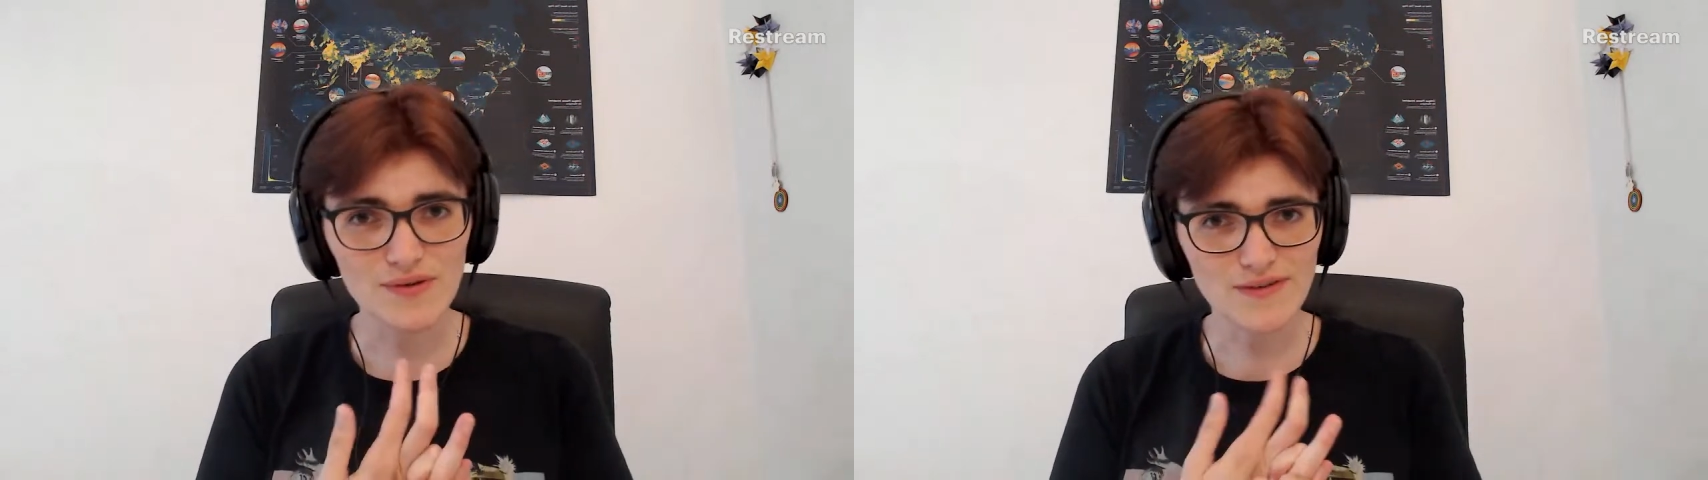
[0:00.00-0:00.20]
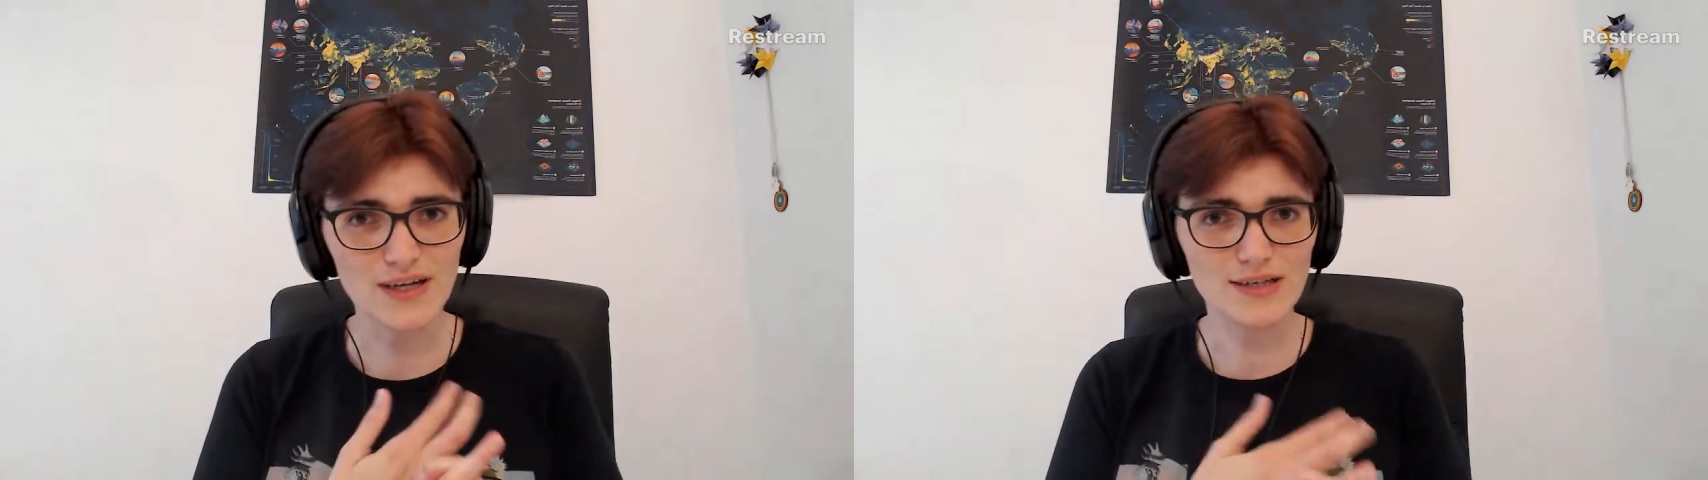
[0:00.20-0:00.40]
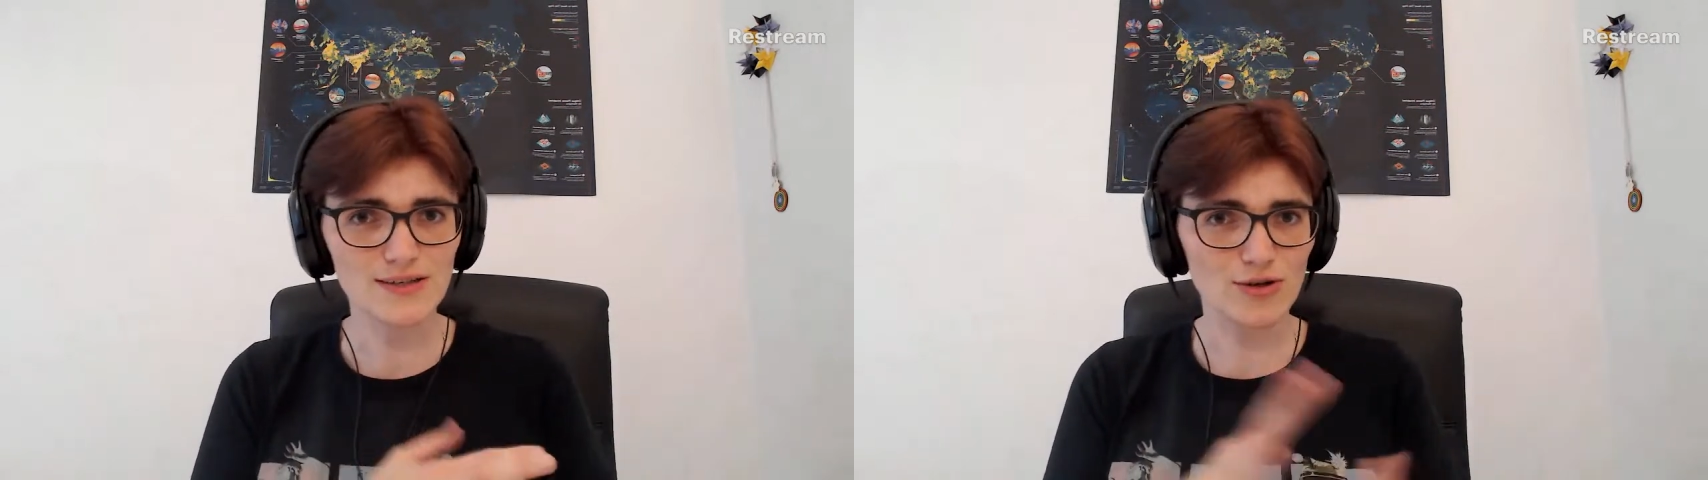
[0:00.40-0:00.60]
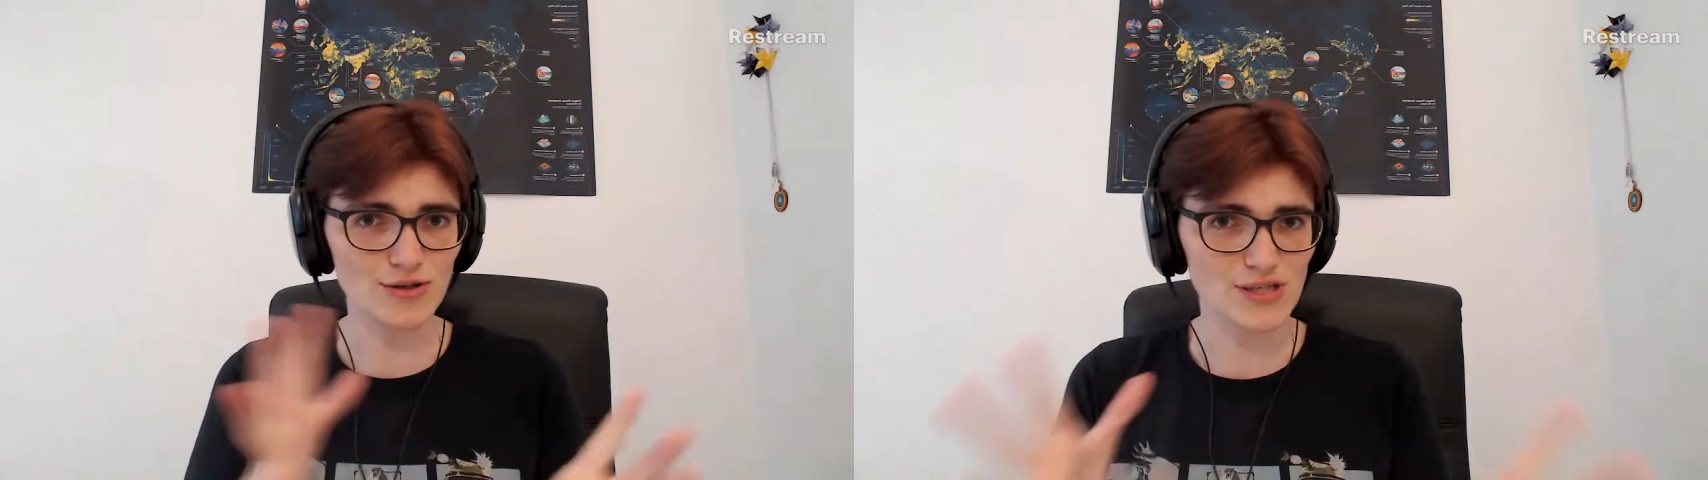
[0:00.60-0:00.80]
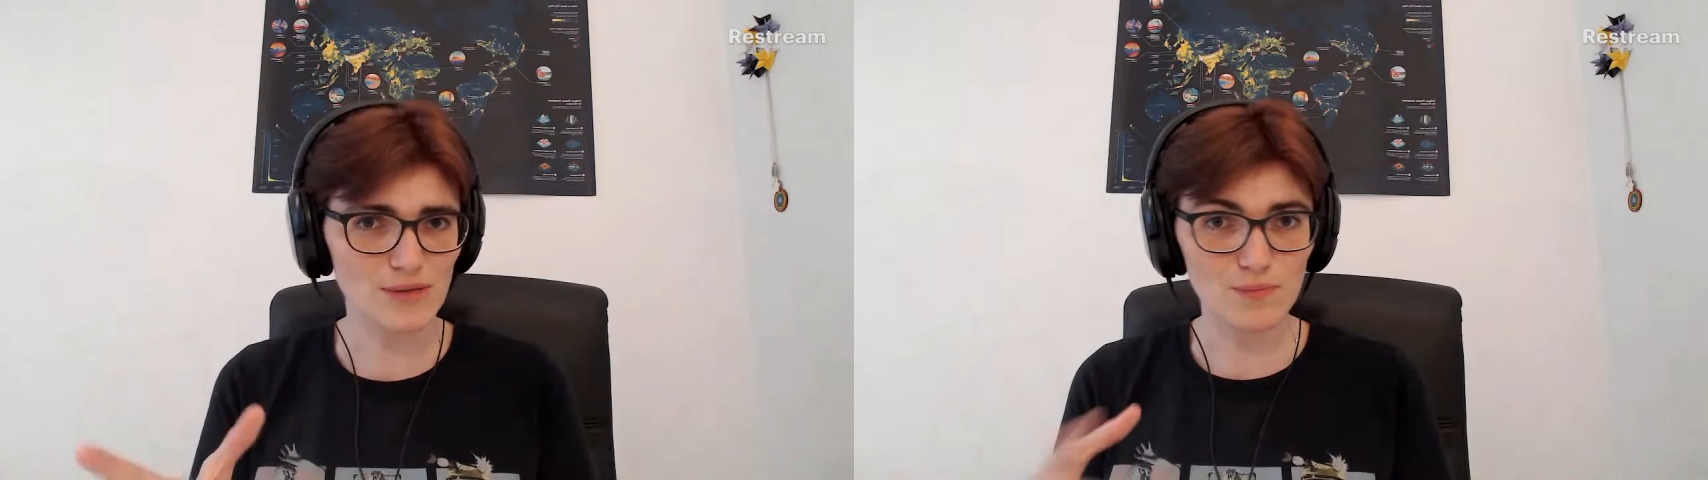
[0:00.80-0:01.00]
find
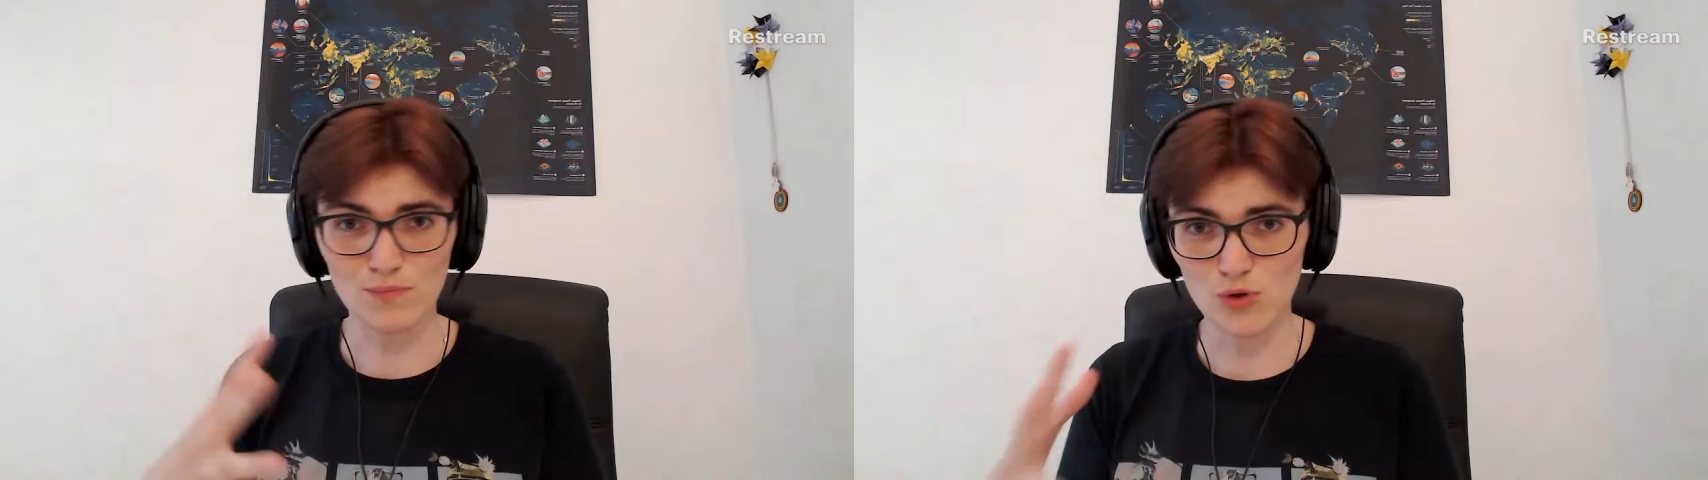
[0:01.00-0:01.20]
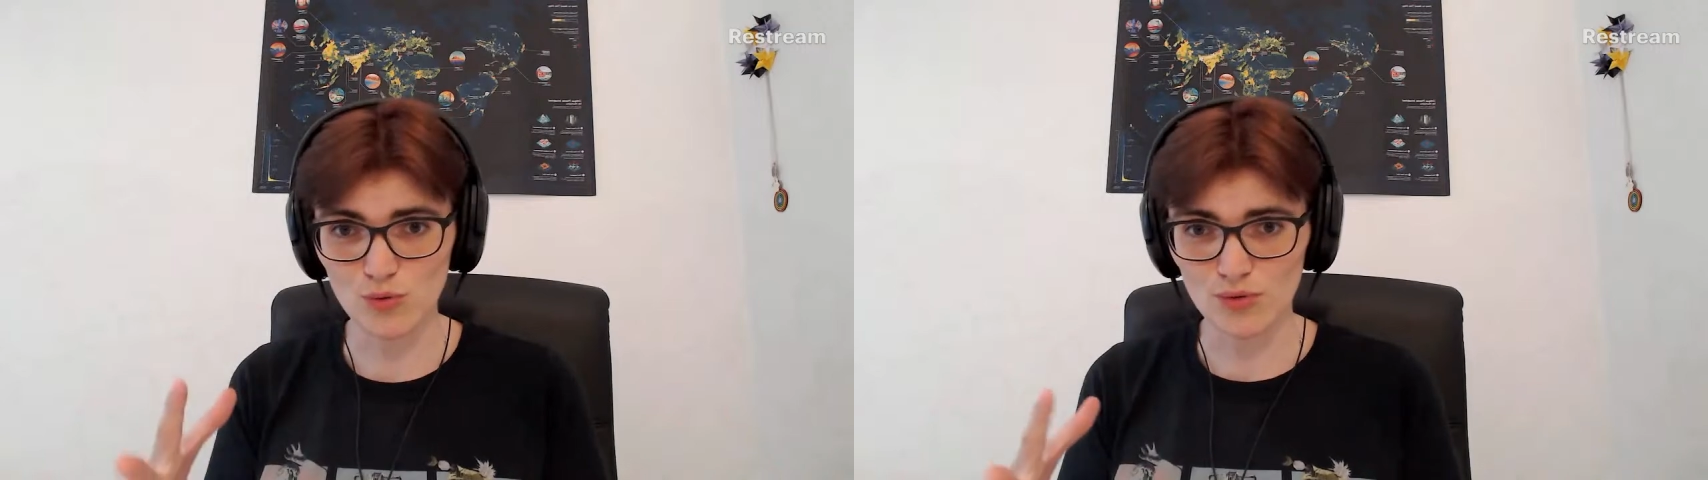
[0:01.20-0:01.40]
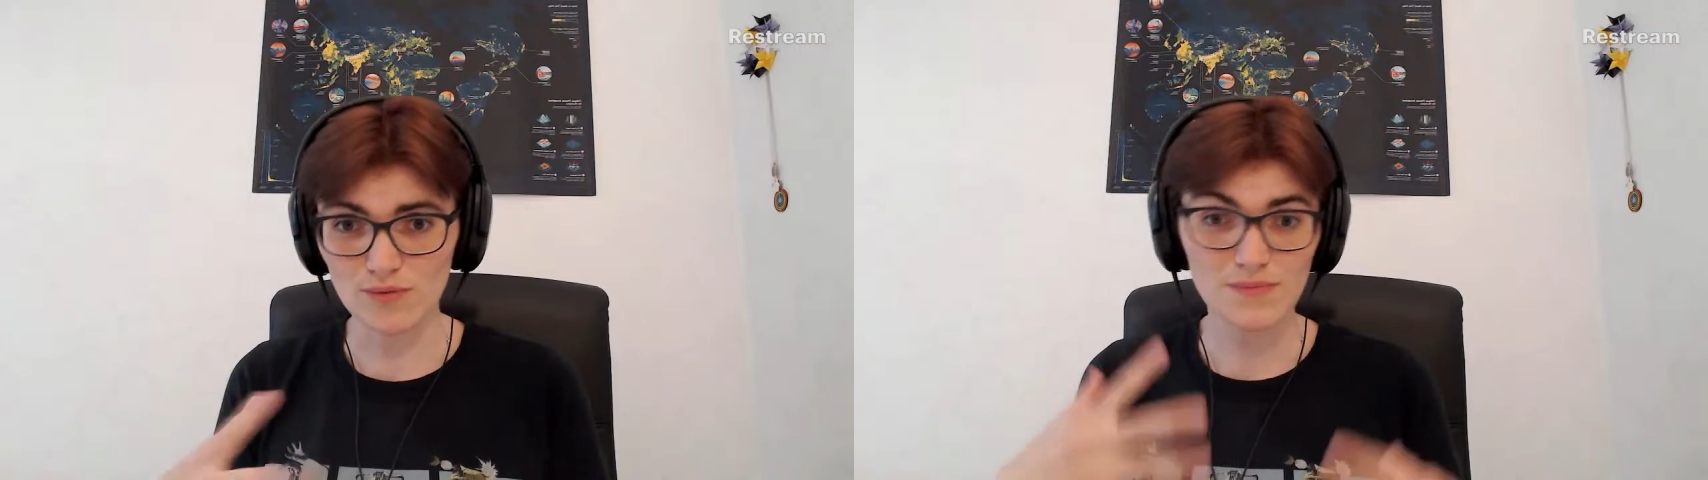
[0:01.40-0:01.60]
on some moon,